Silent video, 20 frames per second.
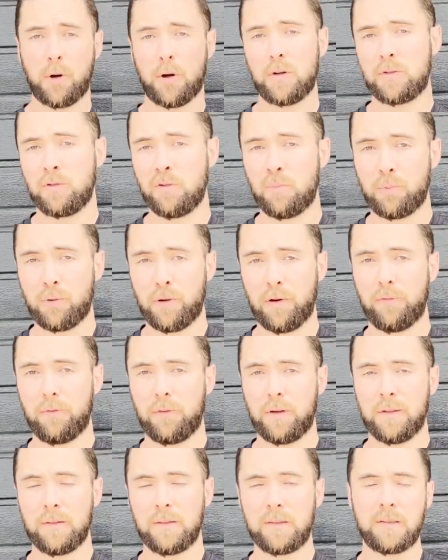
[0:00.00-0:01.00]
personal
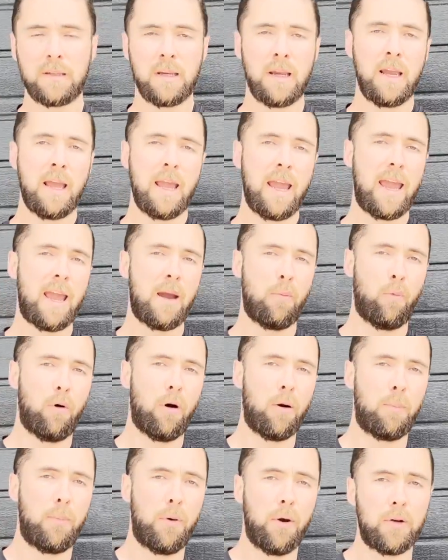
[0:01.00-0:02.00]
preference and
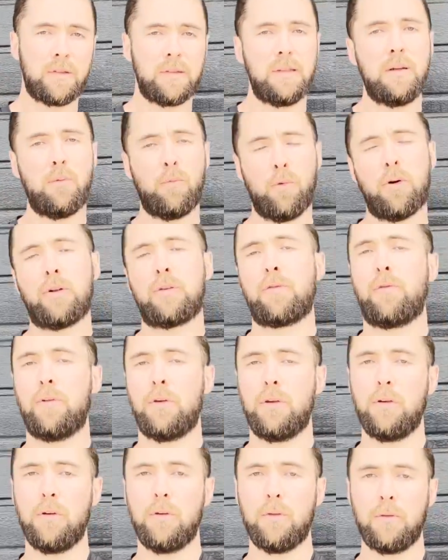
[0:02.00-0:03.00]
what personally works for
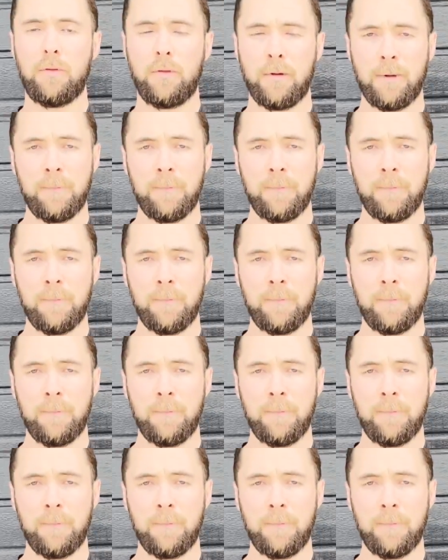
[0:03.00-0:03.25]
you.